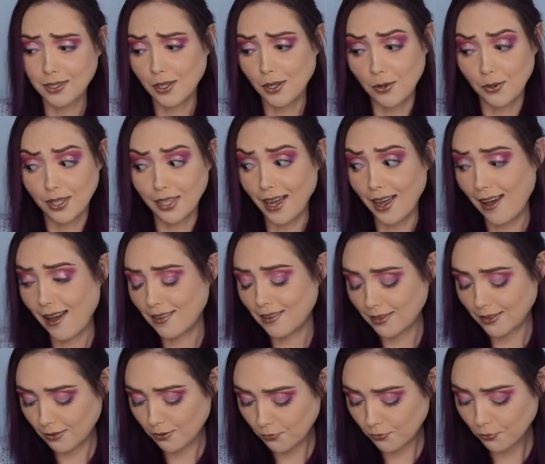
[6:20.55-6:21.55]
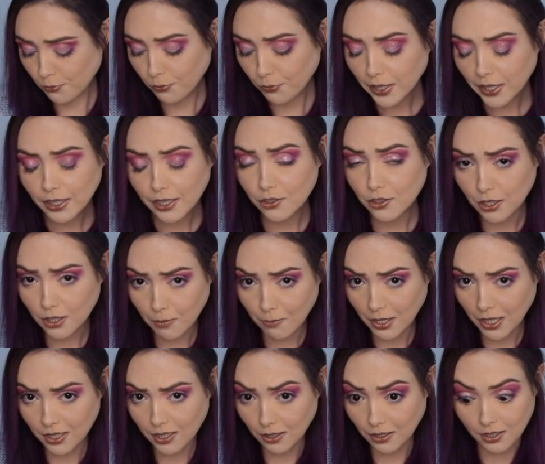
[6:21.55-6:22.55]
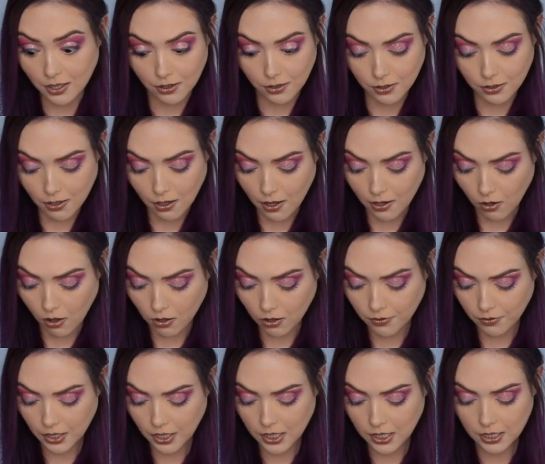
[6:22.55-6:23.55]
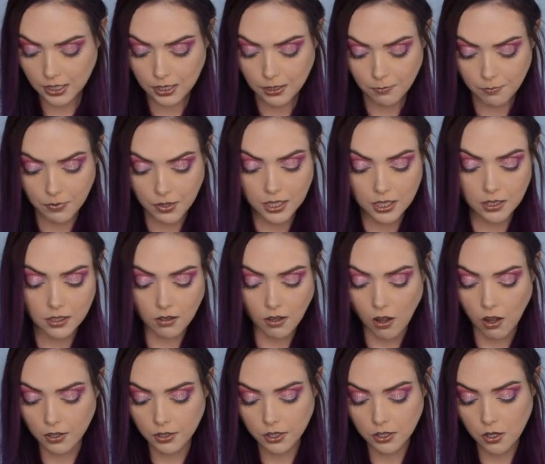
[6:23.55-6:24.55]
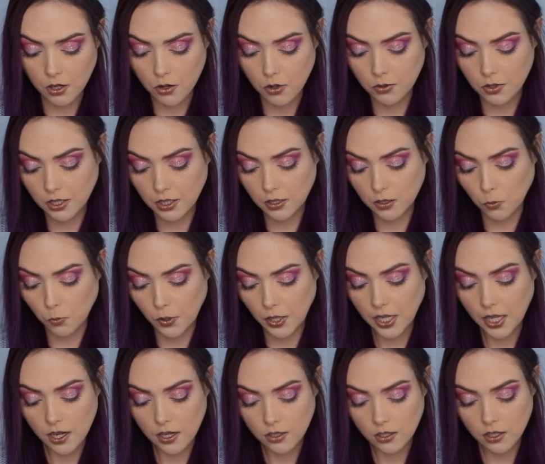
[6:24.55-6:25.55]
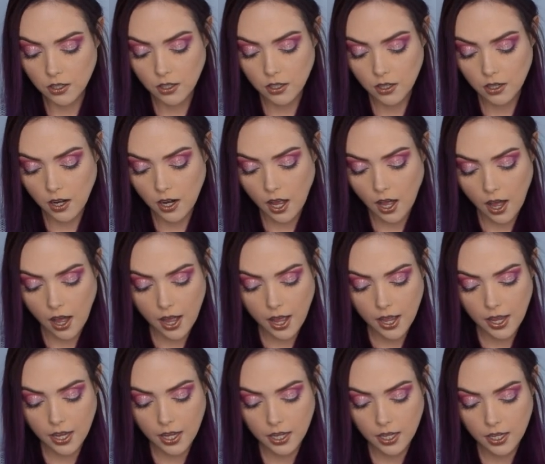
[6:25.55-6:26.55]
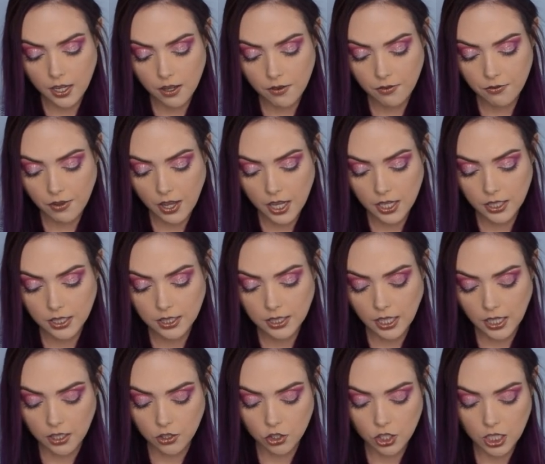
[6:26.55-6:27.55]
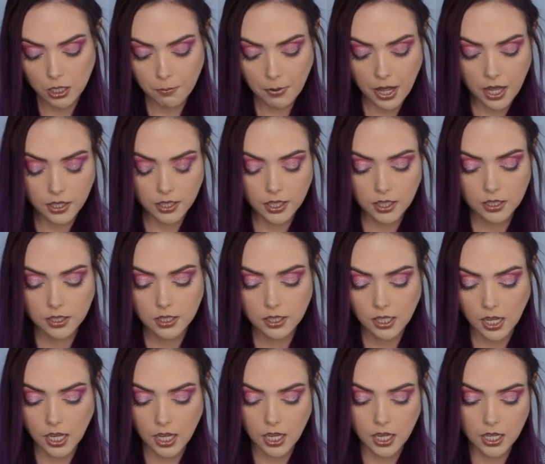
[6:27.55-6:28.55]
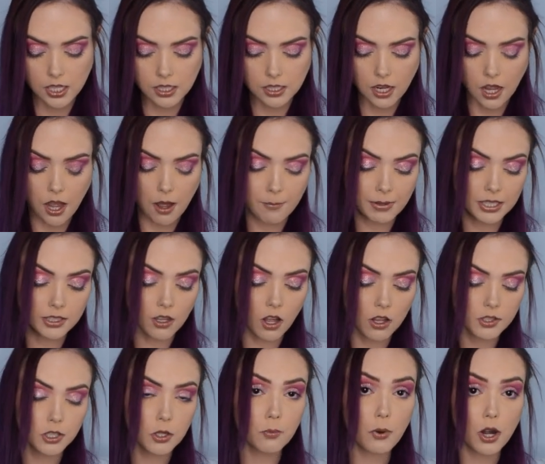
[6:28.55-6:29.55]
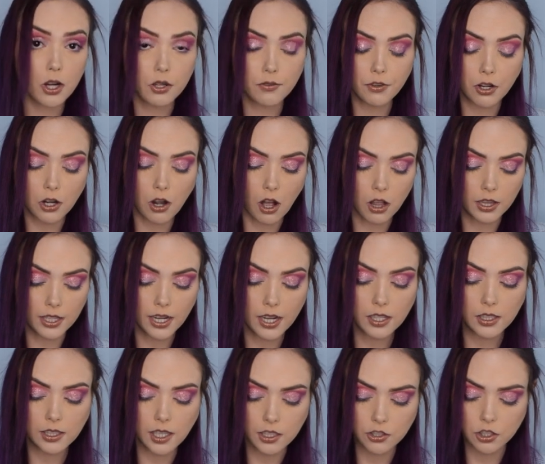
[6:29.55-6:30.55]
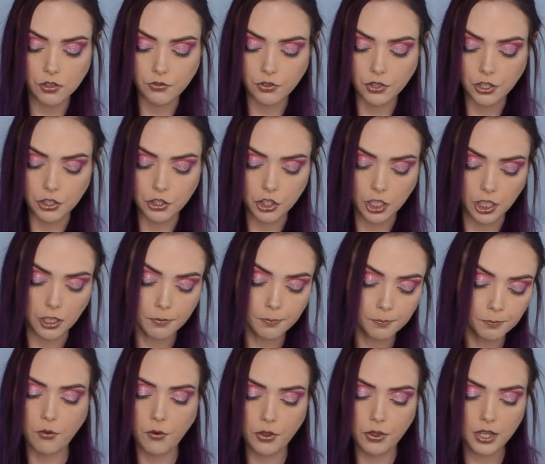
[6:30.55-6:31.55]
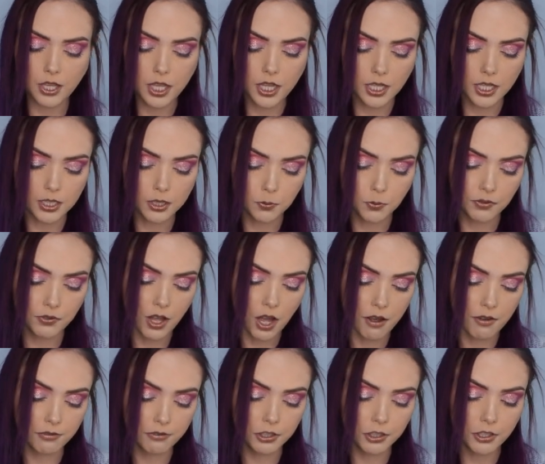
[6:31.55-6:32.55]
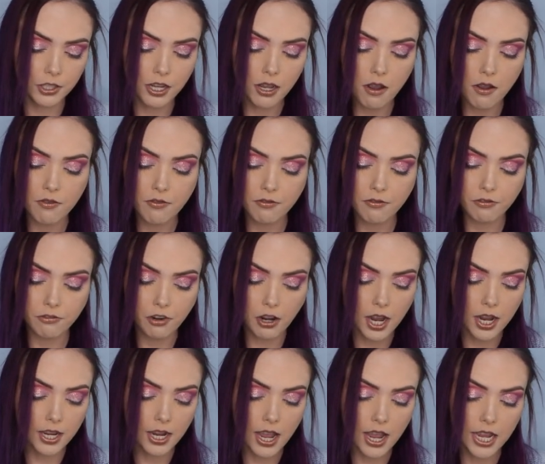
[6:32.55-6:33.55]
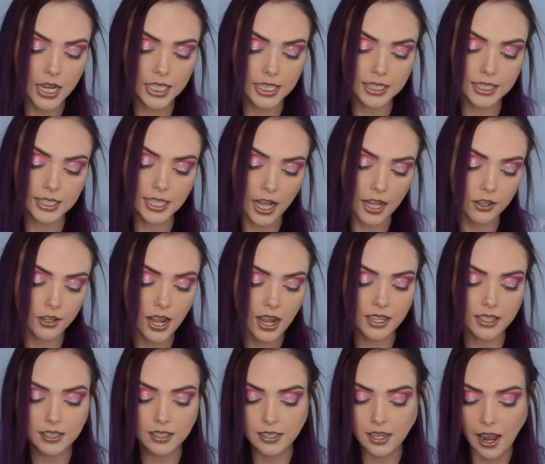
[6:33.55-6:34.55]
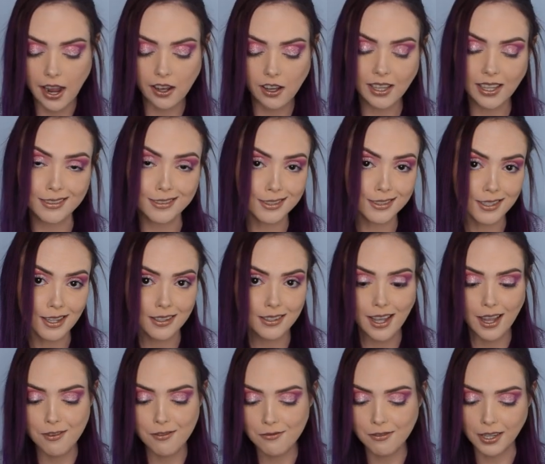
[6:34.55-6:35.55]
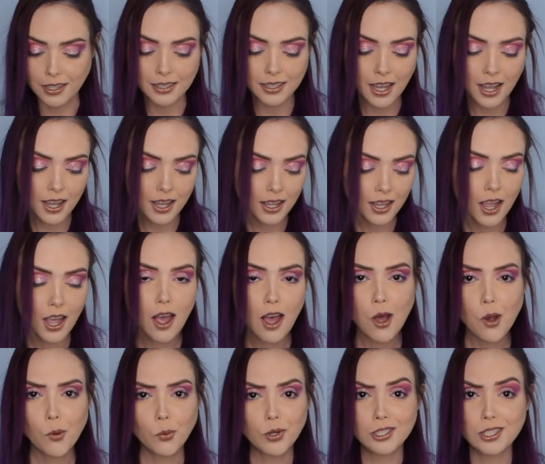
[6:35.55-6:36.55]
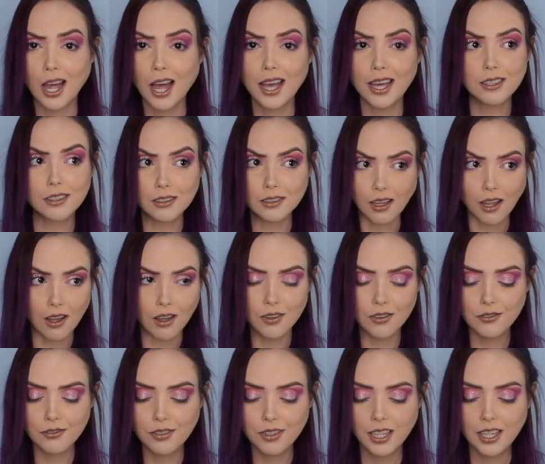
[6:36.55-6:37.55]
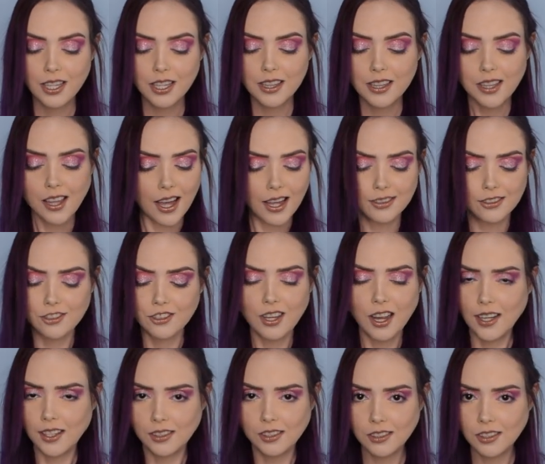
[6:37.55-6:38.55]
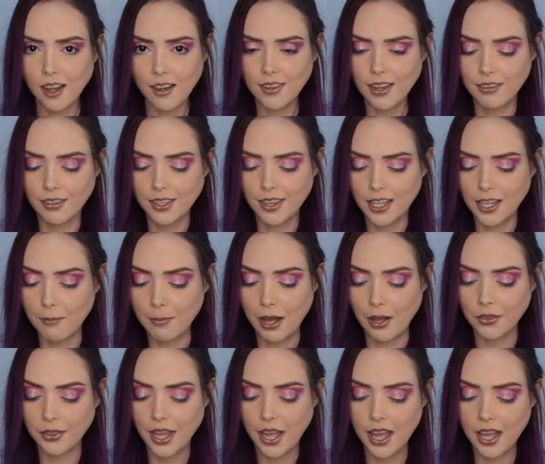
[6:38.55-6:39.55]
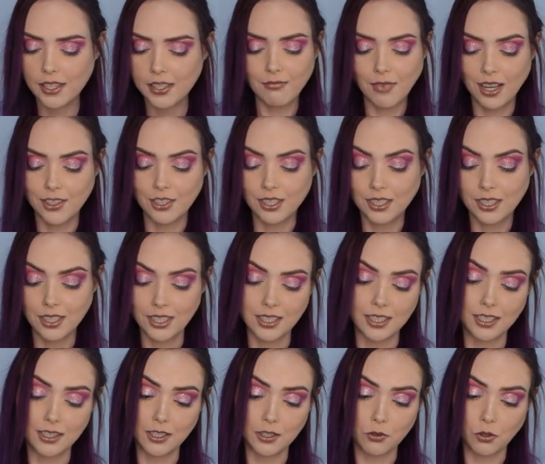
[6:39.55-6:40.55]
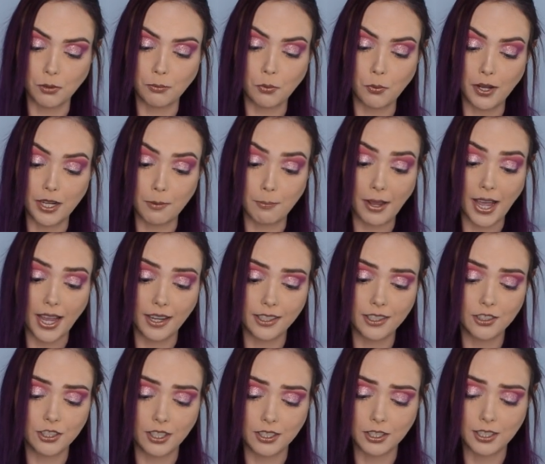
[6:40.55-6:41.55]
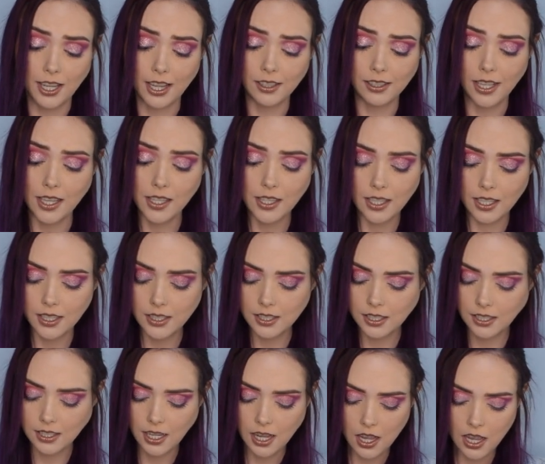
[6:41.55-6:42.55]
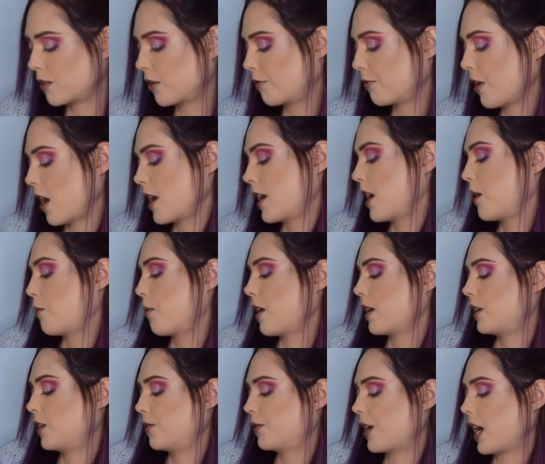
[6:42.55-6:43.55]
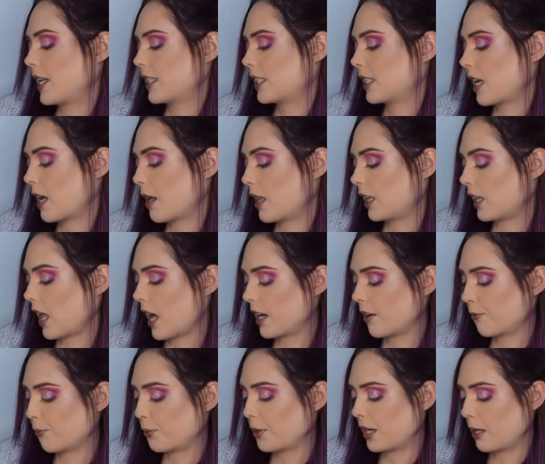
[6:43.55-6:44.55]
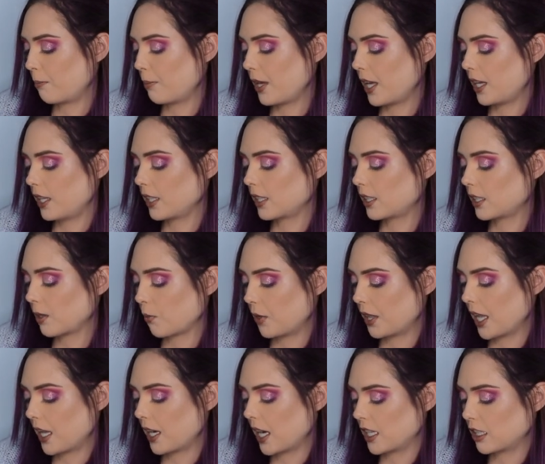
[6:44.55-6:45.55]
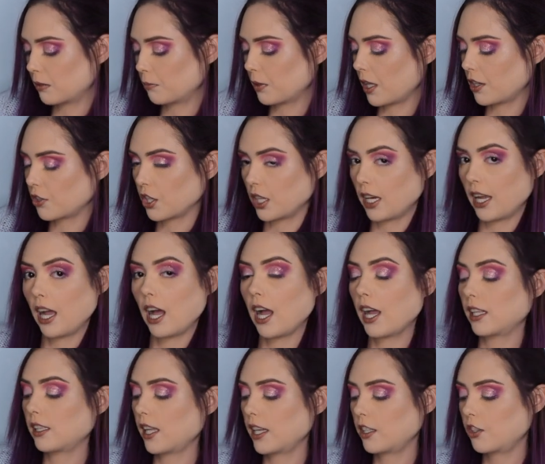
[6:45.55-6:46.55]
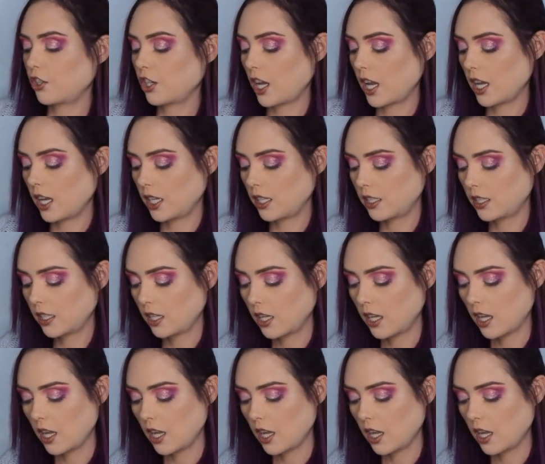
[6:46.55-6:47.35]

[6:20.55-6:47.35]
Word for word: So yeah, really just amazing deals on all of these. This is also, this is the Weekender Eye, Face, and Cheek palettes. And um, it's also part of her holiday collection for this year. For these, we've got Flirty Friday, Saturday Style, and Sunday Fun Day, which I love. I, I love everything about that. I just think it's an adorable way to package a set like this. The Friday one, you've got a lot of pretty pinks with a nice blush and a highlight shade.